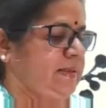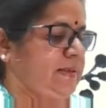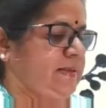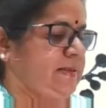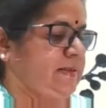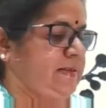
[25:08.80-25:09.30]

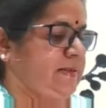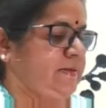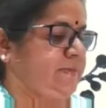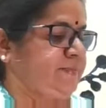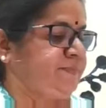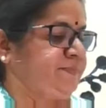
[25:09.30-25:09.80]
And
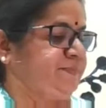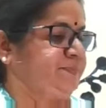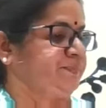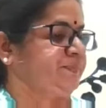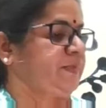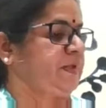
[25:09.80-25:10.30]

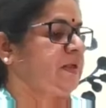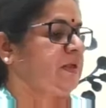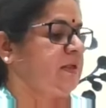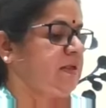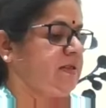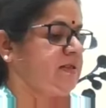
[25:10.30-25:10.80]

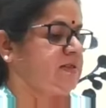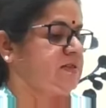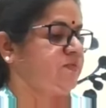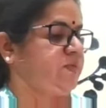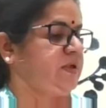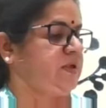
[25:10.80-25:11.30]
it is
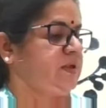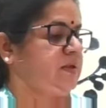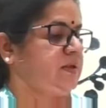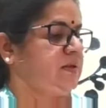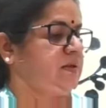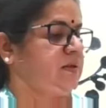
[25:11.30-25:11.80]
very,
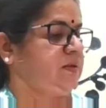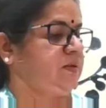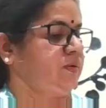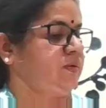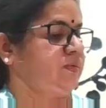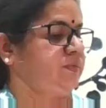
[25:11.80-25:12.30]
you
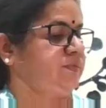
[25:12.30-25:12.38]
know,